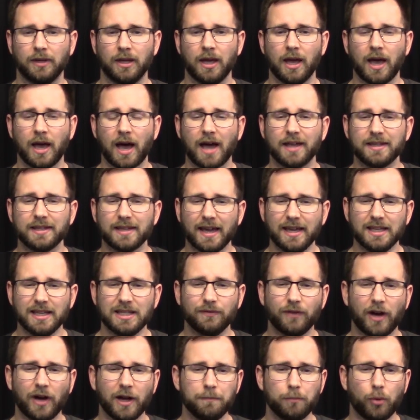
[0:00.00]
At
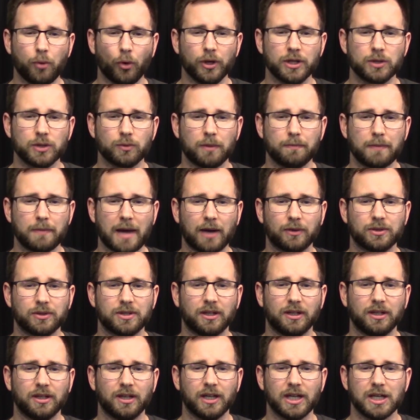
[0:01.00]
85 points when
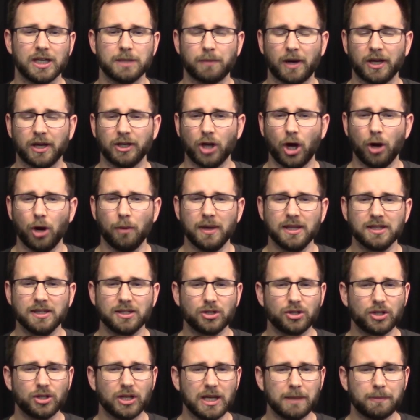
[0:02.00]
mounted, he is by no means a
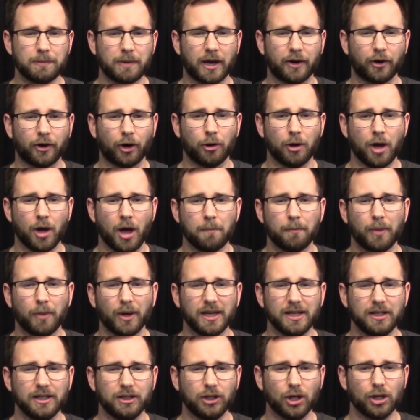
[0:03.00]
cheap hero, but
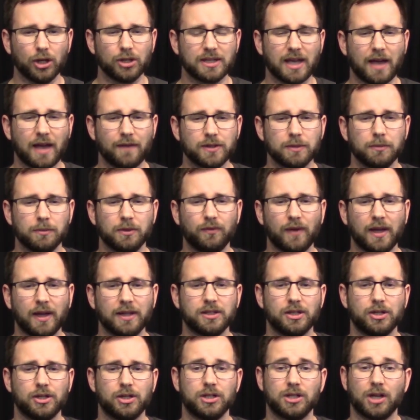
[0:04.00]
he does have some
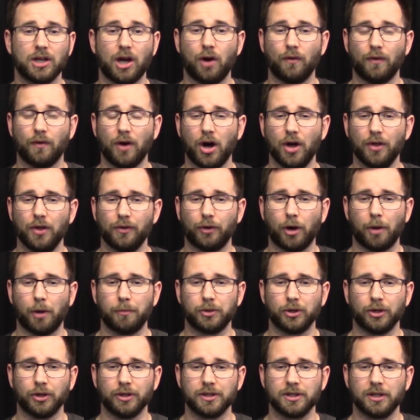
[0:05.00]
advantages over other
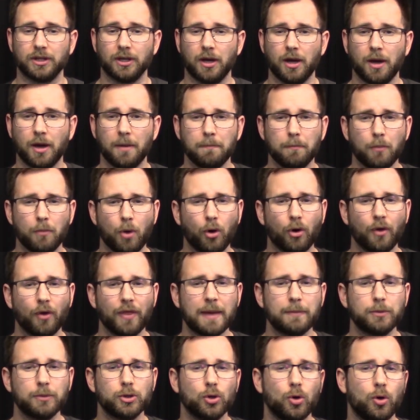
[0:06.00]
options. More on
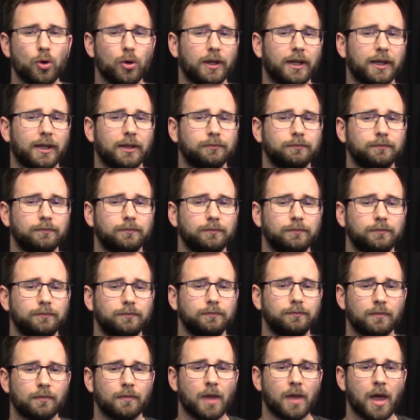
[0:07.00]
them shortly.
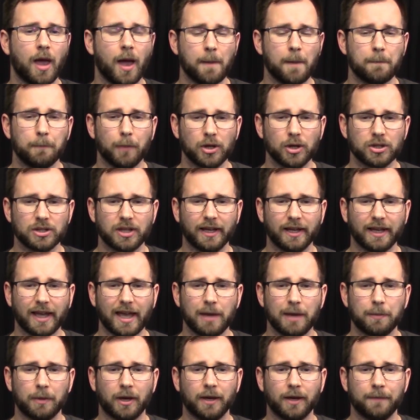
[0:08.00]
Much like
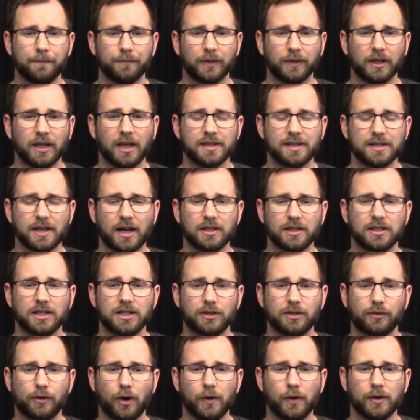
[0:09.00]
Eomer, he has access
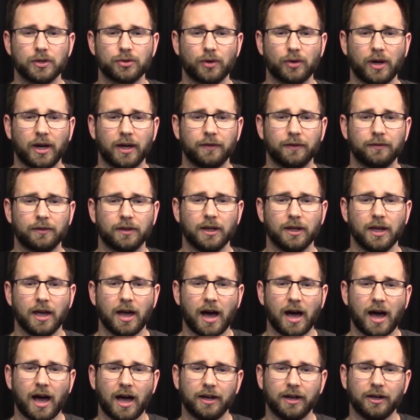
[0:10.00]
to Heroic Strike
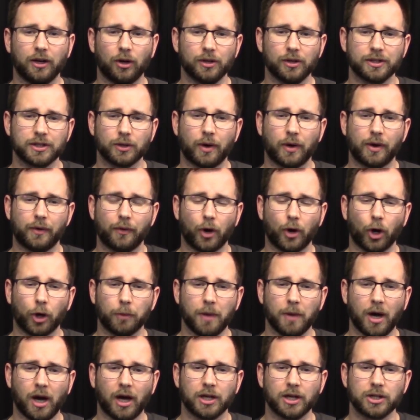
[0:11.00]
and also Heroic
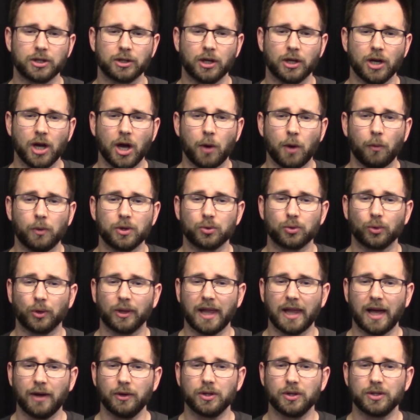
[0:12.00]
March, which will
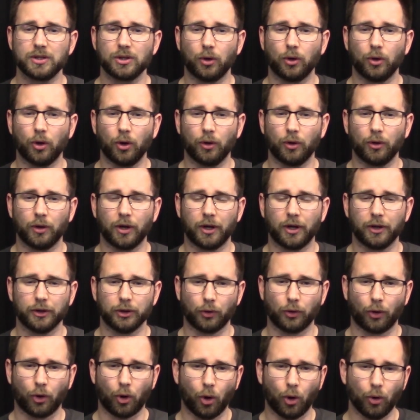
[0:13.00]
allow you to
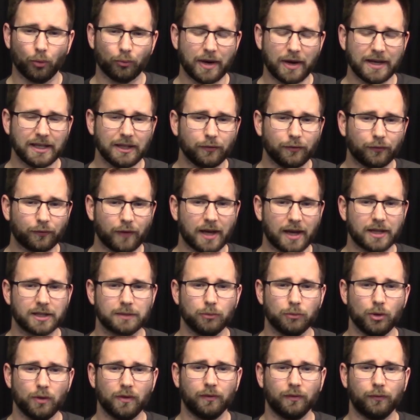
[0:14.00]
your already fast
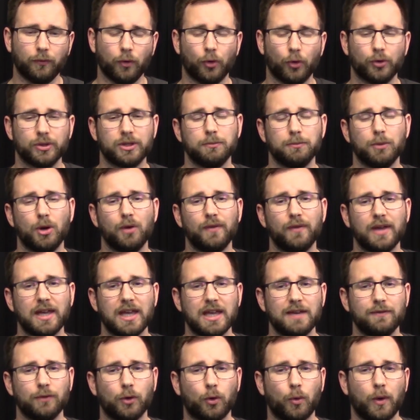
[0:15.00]
moving force to move
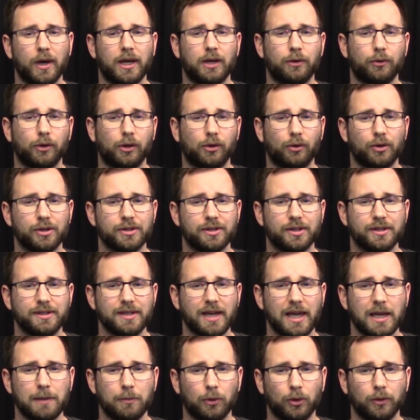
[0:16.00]
even quicker across the
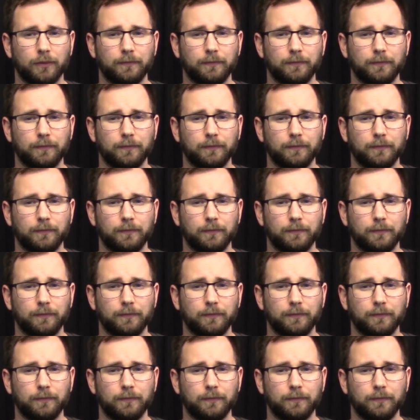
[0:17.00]
table.